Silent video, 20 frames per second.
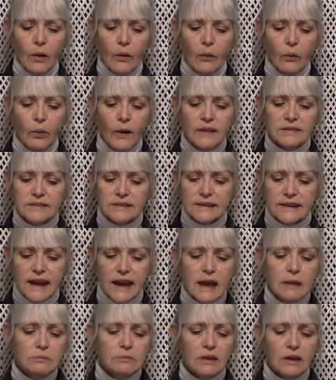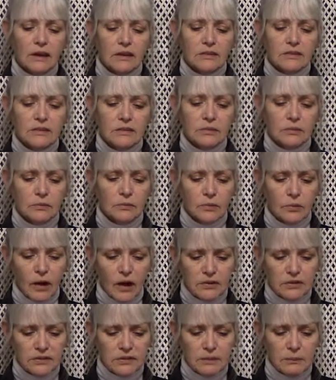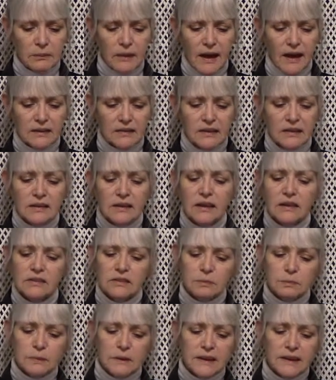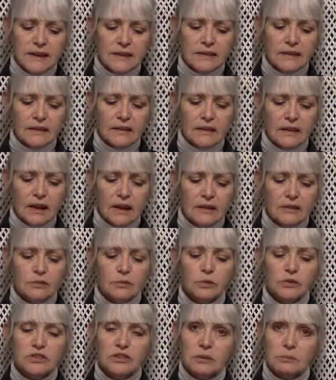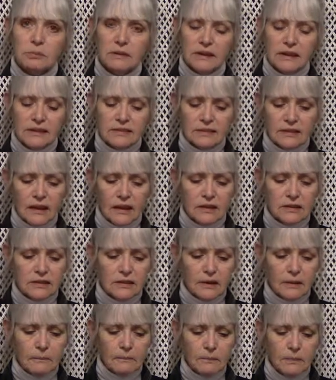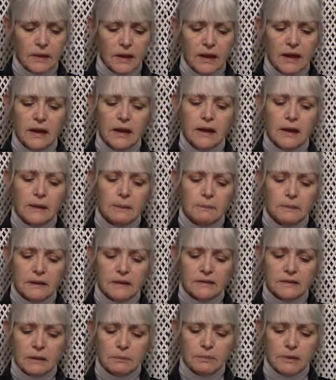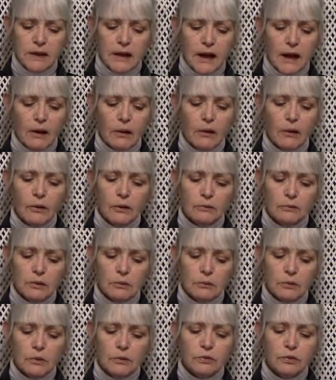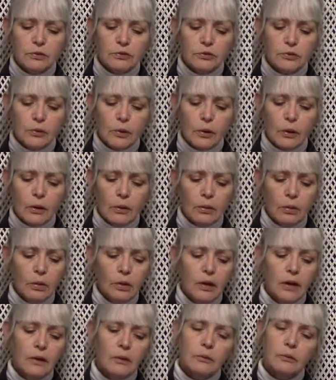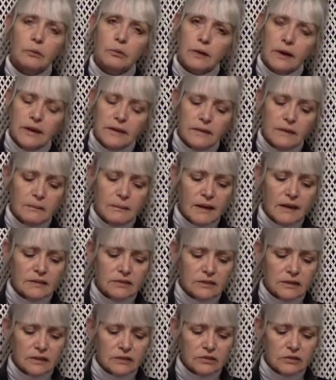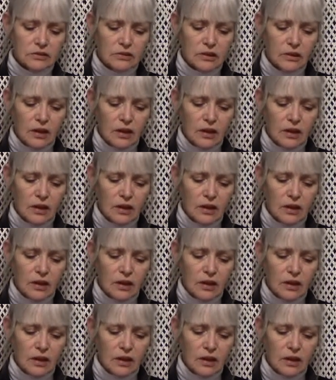Whence came this? Ross demanded, speaking the lines which had been assigned him. He picked up the arrow and removed the scroll, reading the message.